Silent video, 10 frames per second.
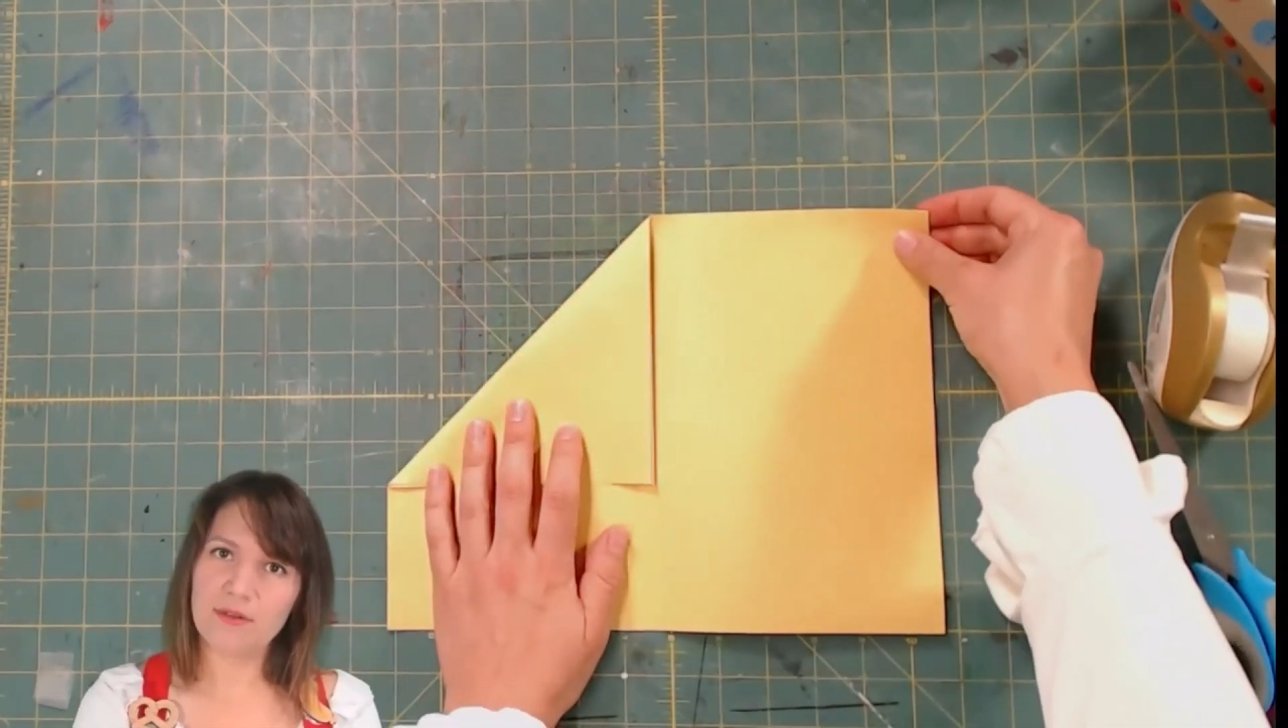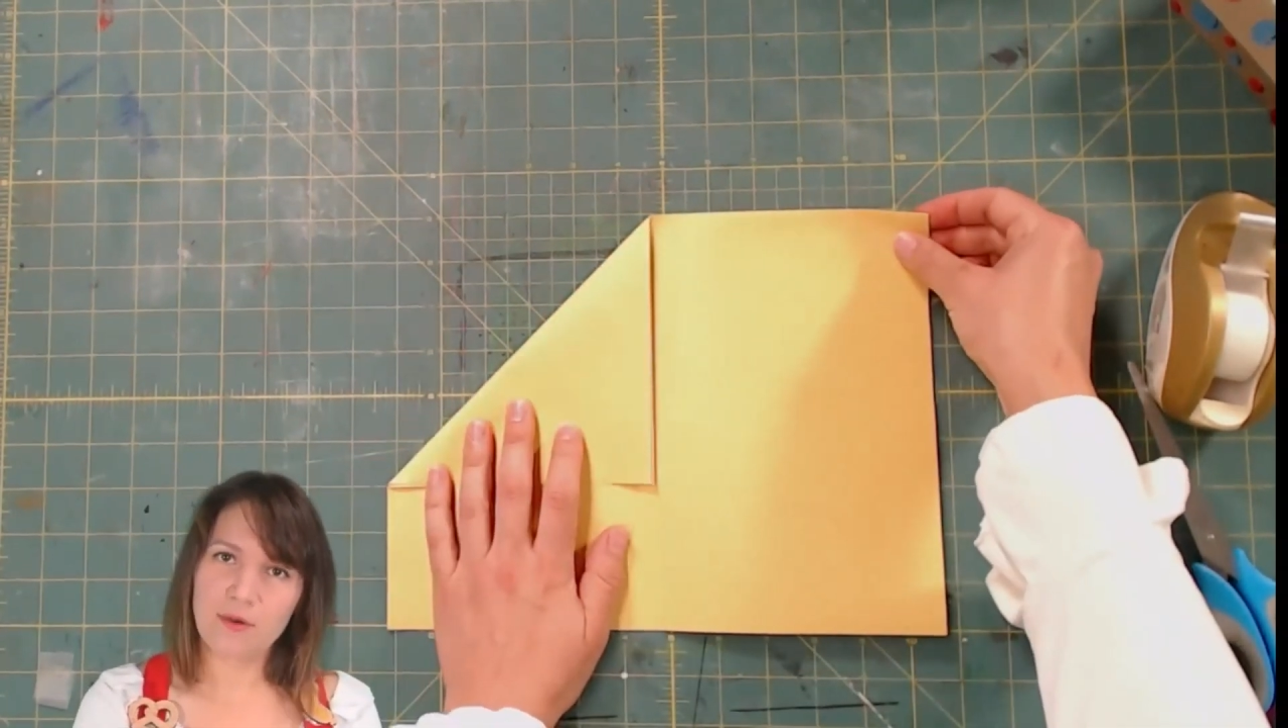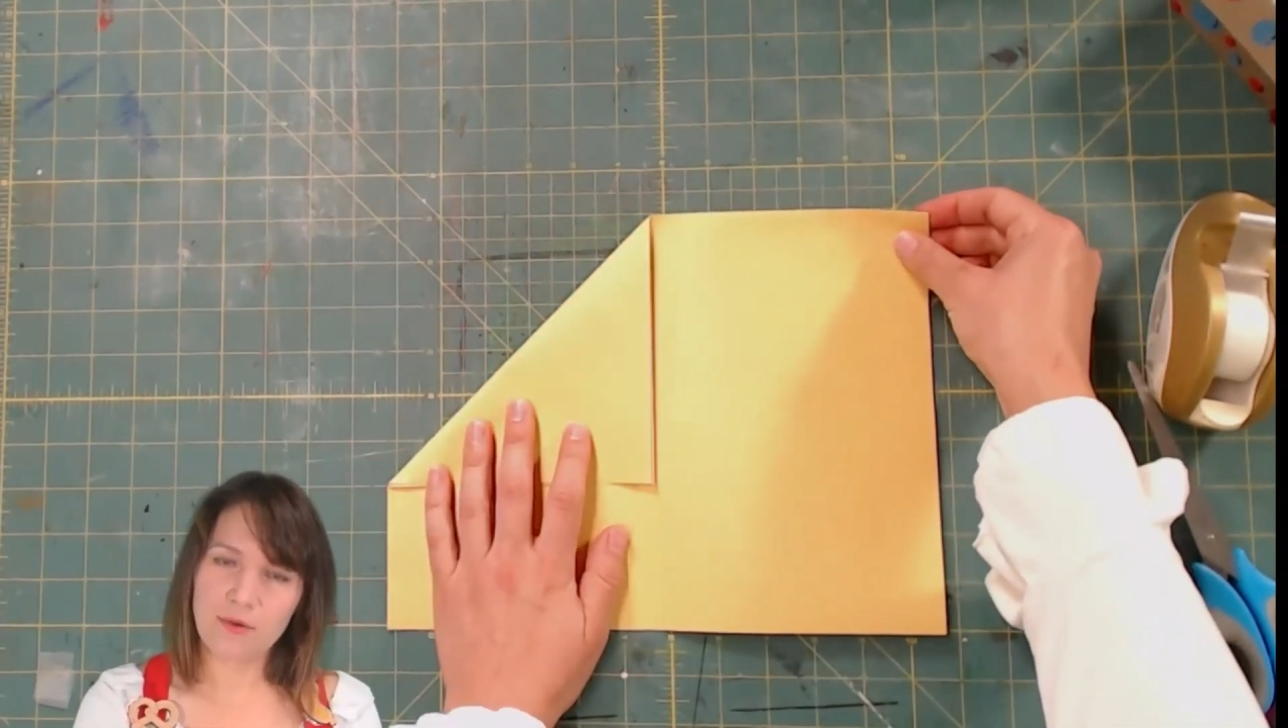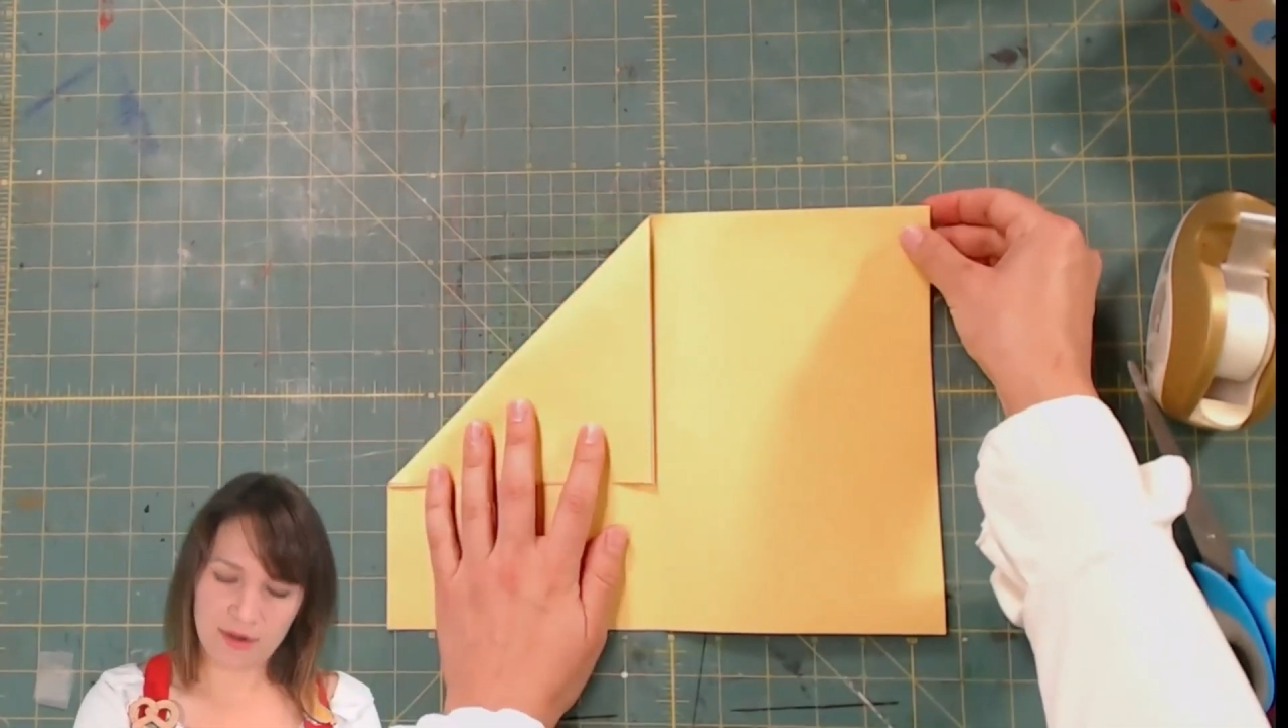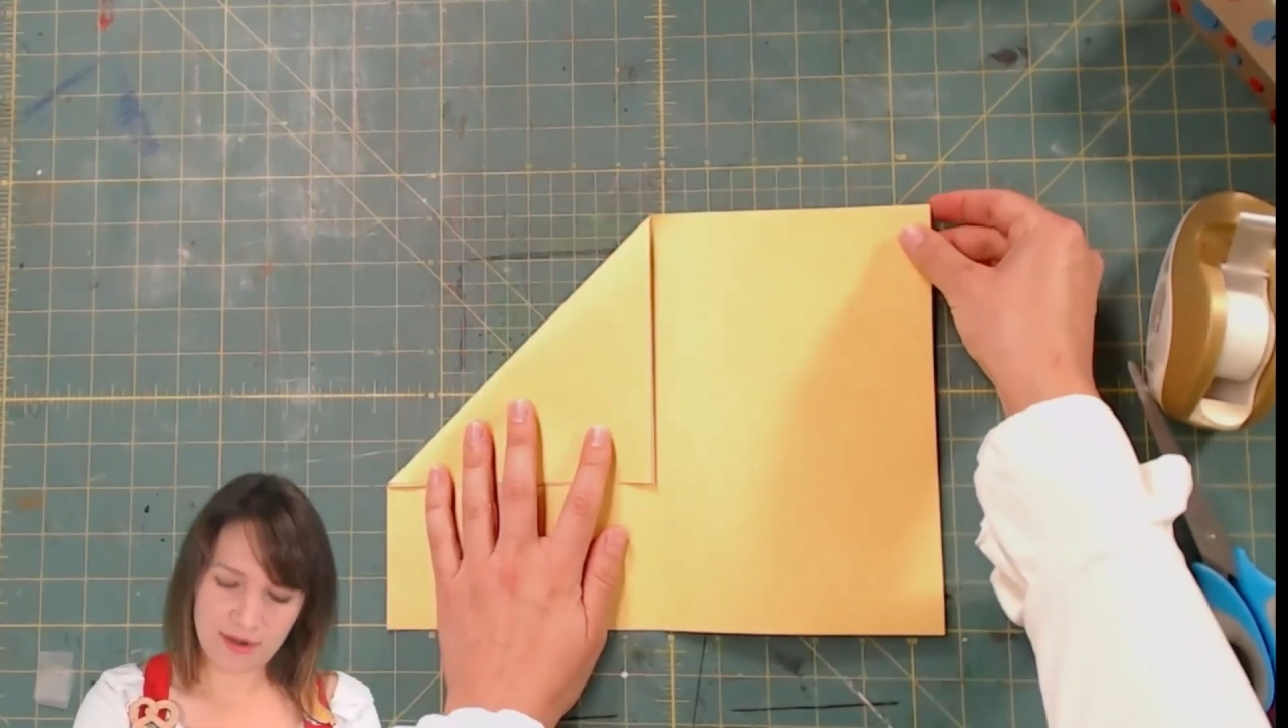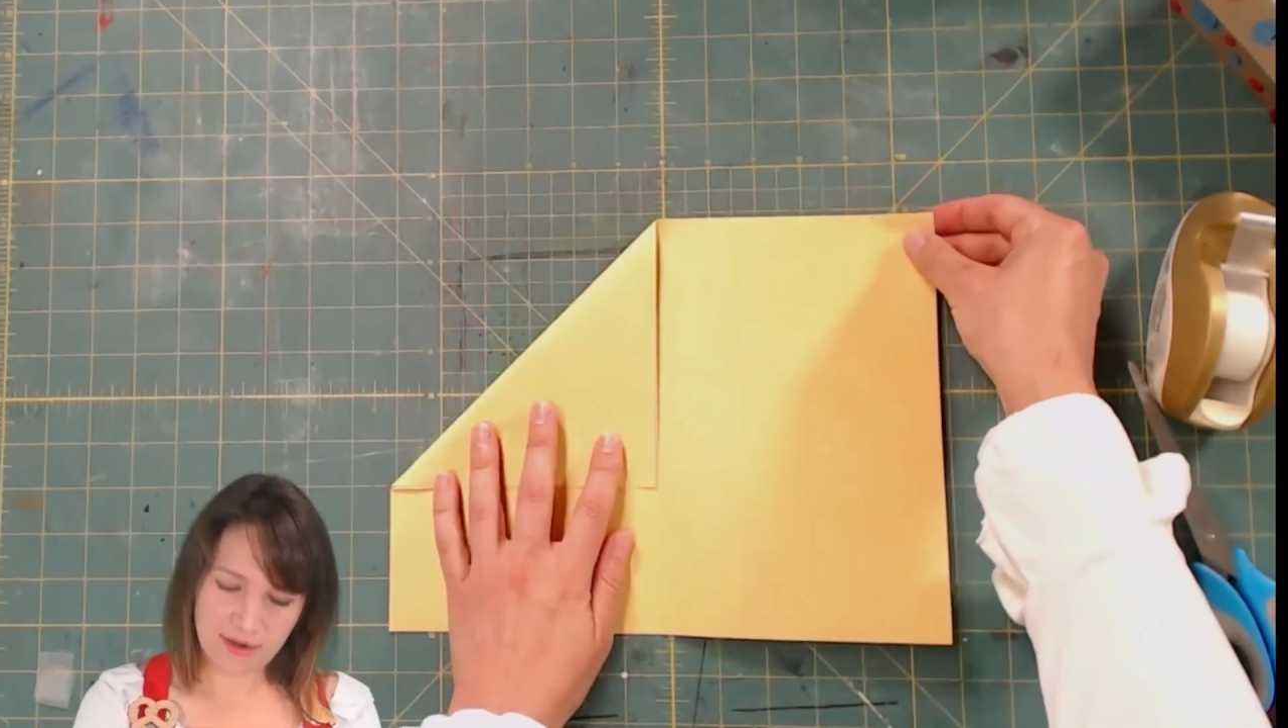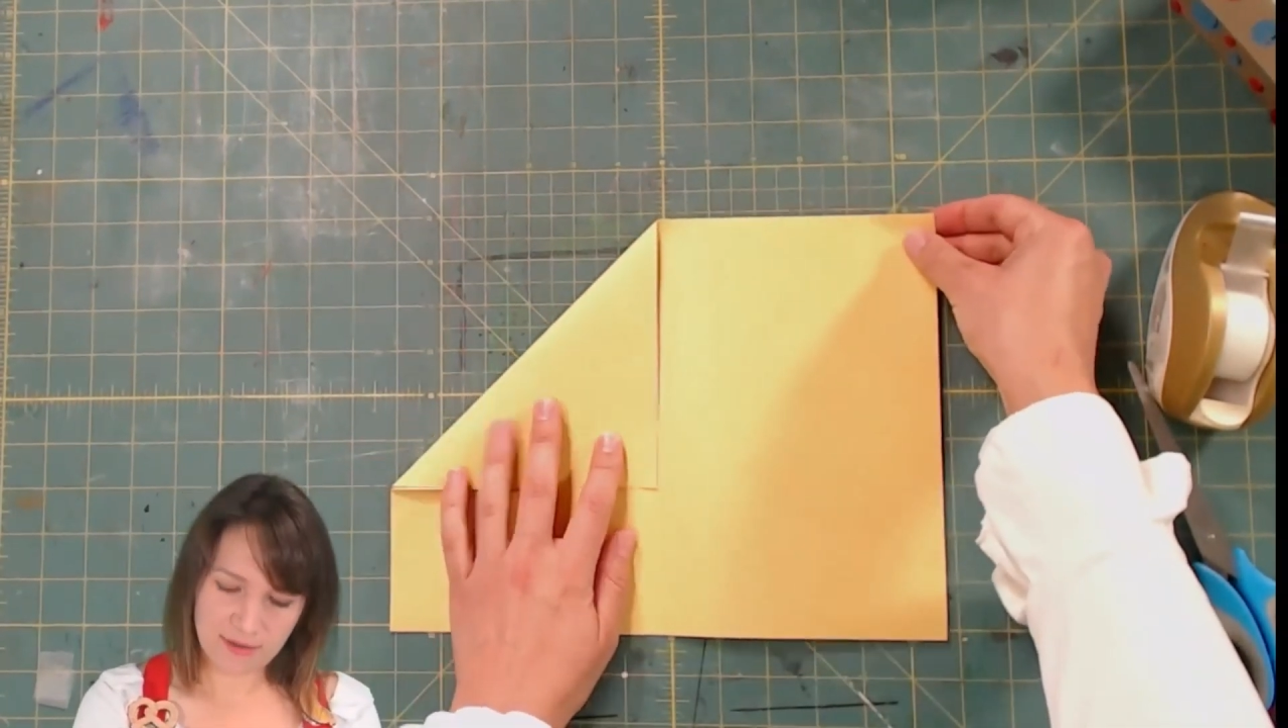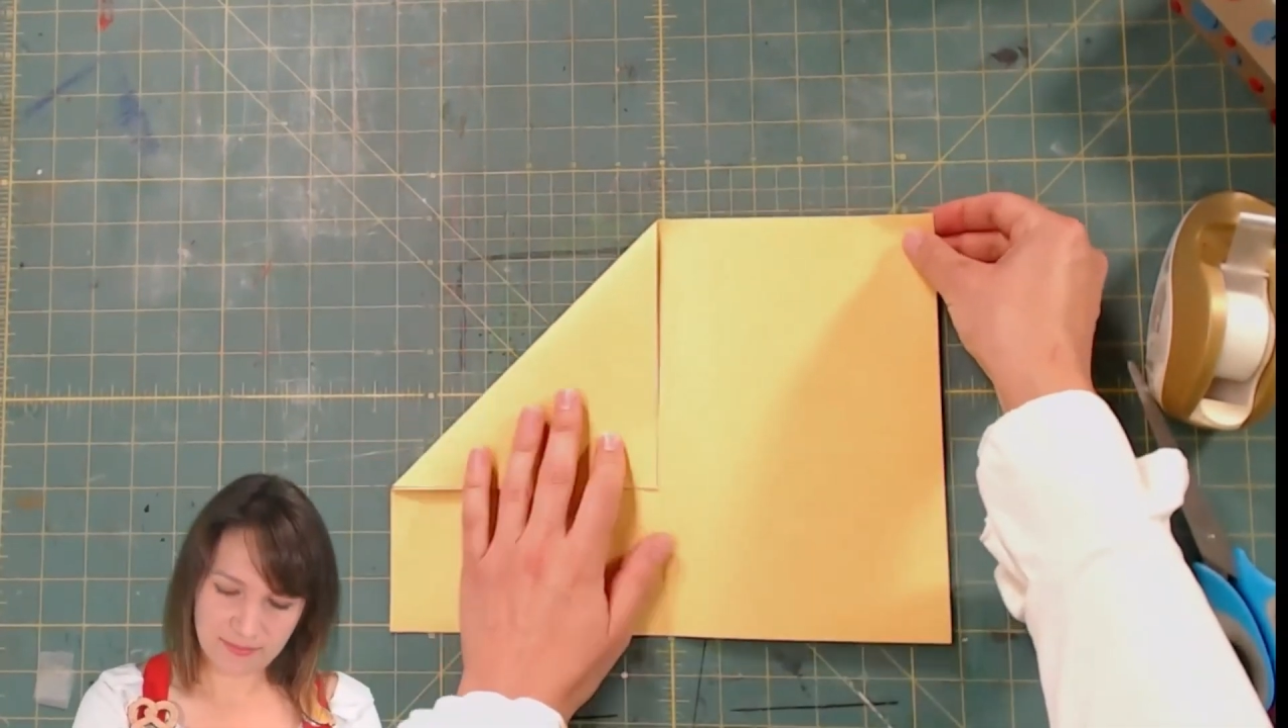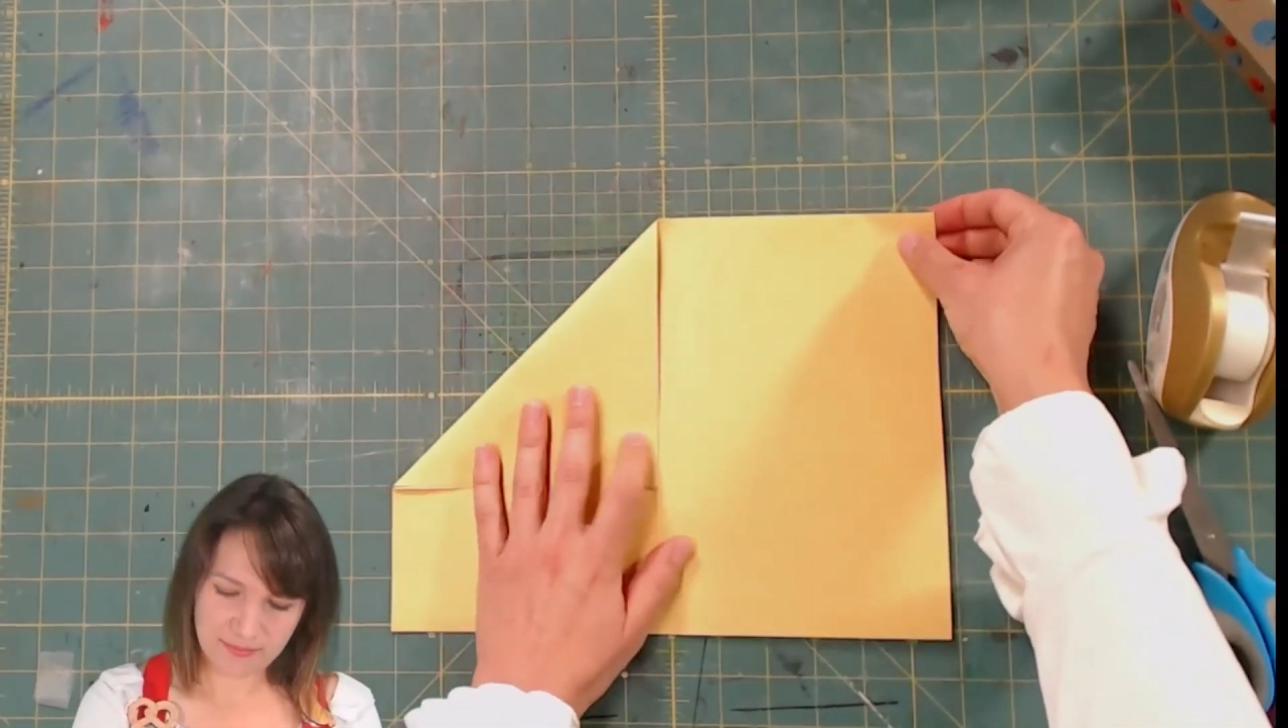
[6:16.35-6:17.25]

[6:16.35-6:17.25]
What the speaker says: corner.